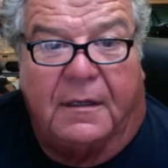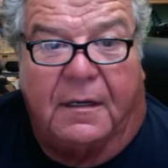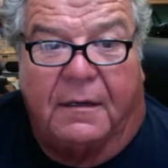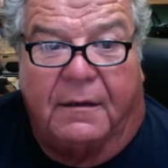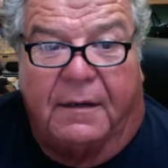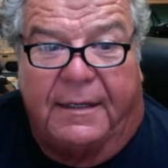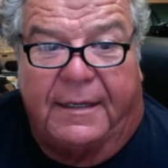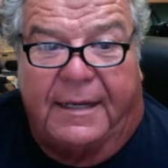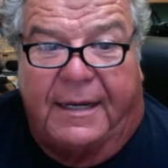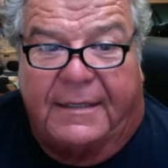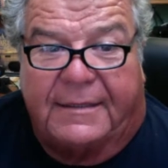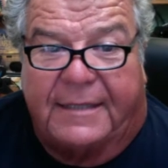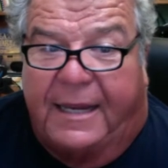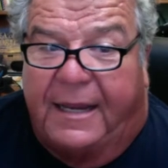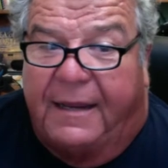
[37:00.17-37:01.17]
All right, guys,
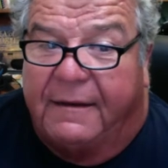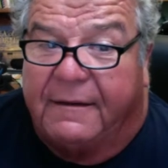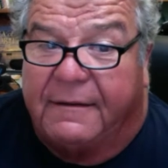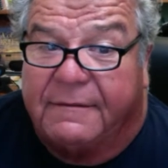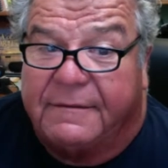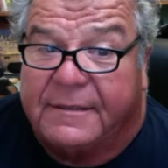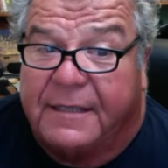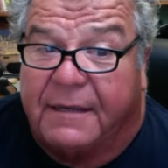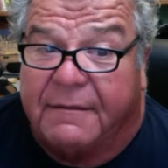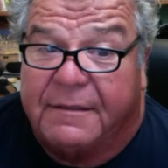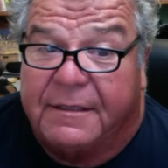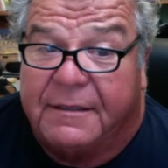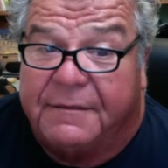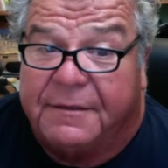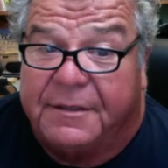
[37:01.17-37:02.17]
I have
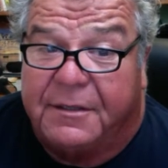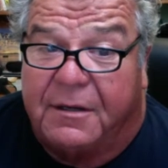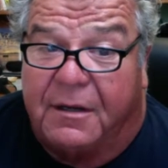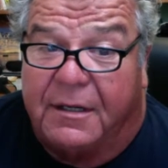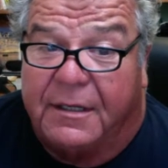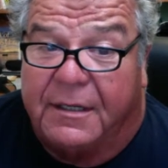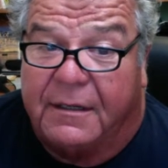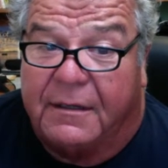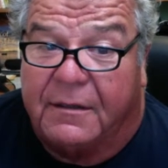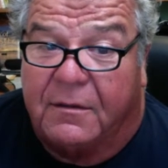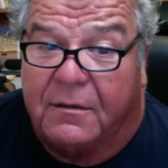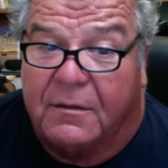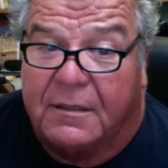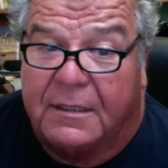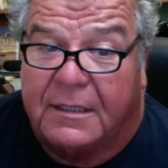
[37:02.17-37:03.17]
70 of you on here and
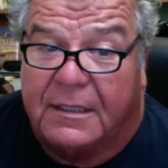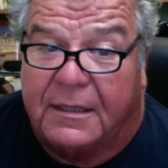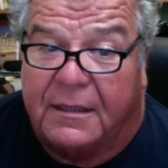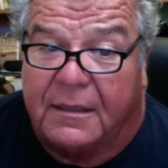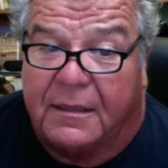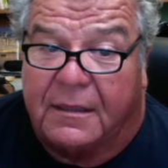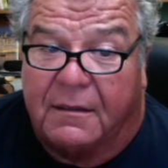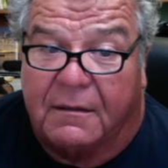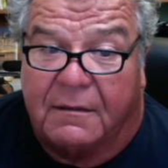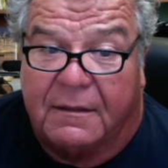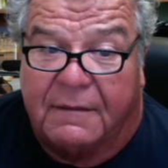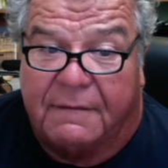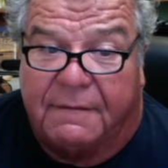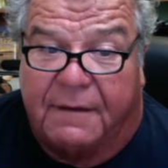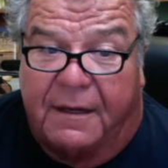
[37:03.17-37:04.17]
only
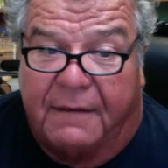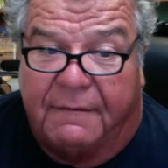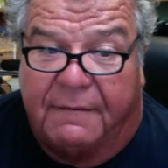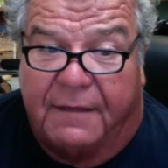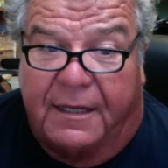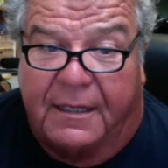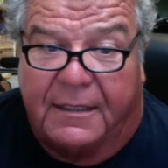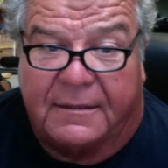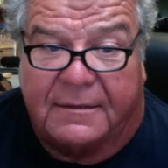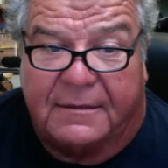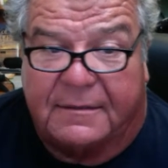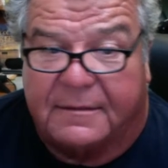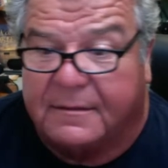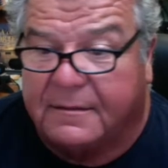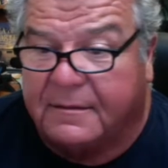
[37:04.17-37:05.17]
35
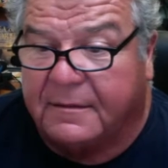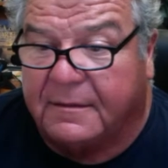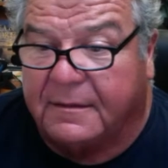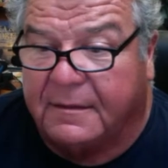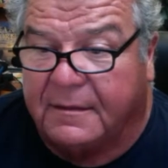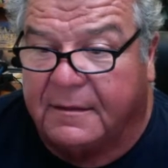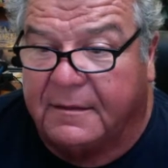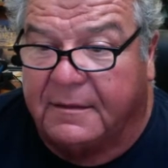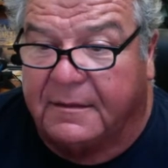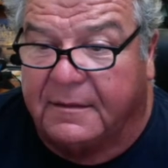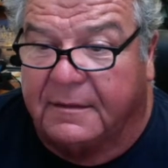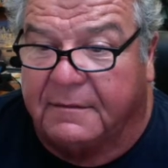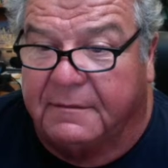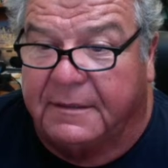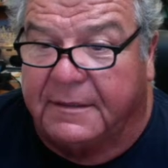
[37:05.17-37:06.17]
likes.
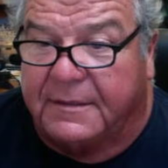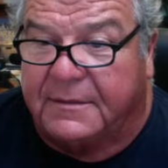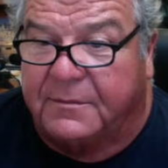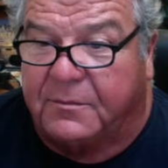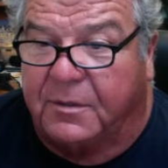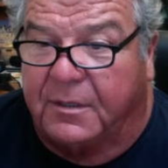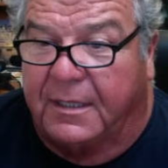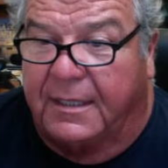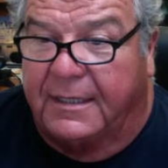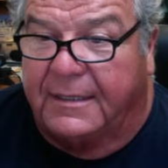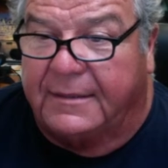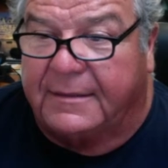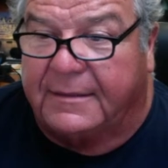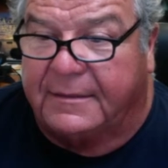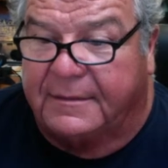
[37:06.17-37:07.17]
Can we get some more
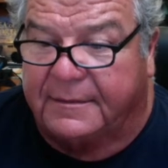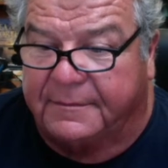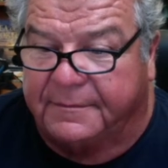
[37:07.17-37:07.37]
likes?